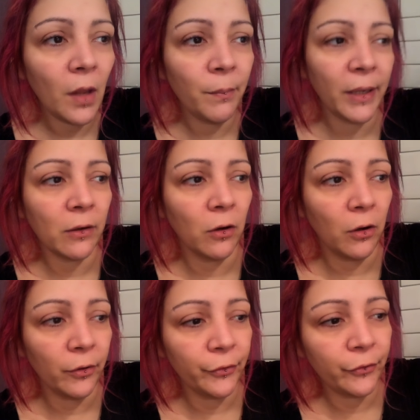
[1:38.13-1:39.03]

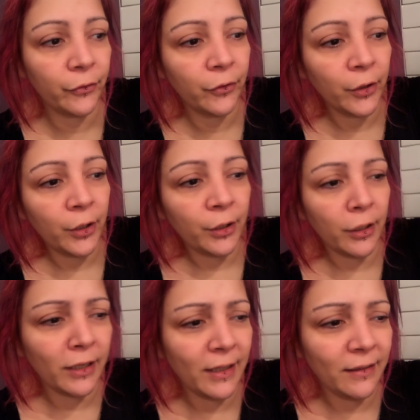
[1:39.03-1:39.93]
because
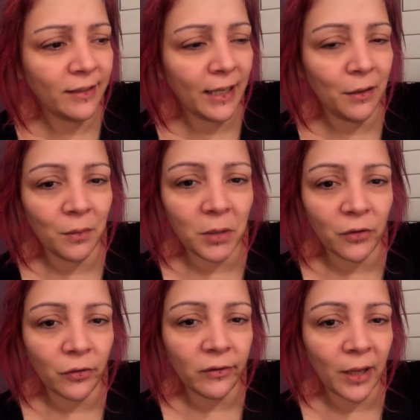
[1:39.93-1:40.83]
they need to keep your
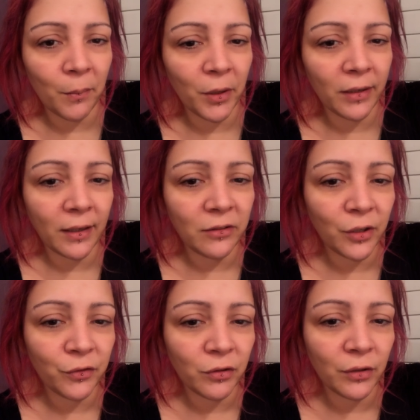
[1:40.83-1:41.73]
blood on standby in case you
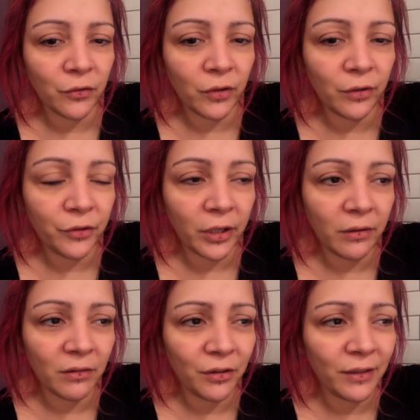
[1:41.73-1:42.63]
have a
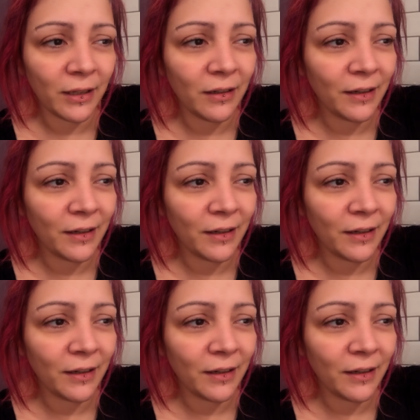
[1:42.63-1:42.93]
transfusion because